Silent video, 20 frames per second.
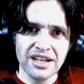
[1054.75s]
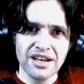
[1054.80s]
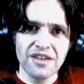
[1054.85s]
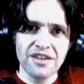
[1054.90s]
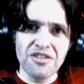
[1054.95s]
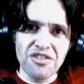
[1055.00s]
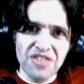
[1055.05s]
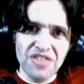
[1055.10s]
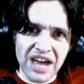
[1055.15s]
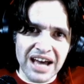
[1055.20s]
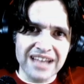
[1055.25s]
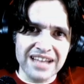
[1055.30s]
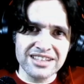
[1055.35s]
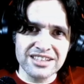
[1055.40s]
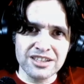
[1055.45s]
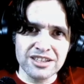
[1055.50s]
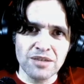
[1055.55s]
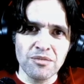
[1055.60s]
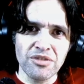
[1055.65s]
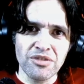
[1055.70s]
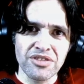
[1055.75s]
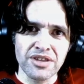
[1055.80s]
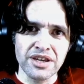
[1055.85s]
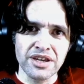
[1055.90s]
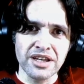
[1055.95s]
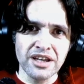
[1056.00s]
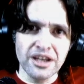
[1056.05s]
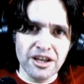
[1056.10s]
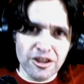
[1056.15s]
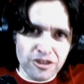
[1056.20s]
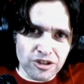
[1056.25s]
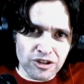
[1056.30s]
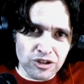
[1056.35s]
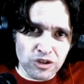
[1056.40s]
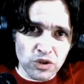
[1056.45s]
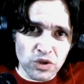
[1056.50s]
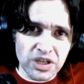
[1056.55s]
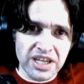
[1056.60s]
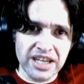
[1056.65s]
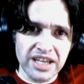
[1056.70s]
That's something, the
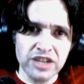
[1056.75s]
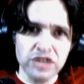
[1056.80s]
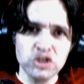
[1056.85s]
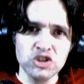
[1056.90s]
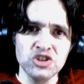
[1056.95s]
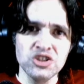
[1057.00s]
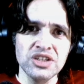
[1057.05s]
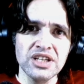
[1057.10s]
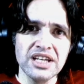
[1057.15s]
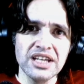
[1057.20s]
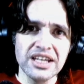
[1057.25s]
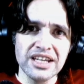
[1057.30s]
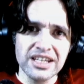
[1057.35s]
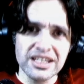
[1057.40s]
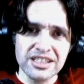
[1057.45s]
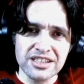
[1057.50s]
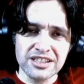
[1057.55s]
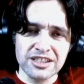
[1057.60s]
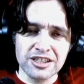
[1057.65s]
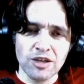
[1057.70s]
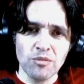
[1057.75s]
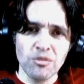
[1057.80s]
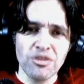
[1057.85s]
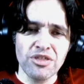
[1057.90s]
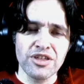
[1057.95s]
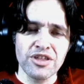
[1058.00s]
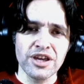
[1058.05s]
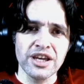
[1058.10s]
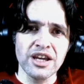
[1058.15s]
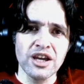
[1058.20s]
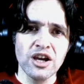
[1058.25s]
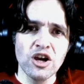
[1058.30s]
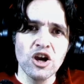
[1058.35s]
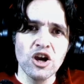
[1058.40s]
location is something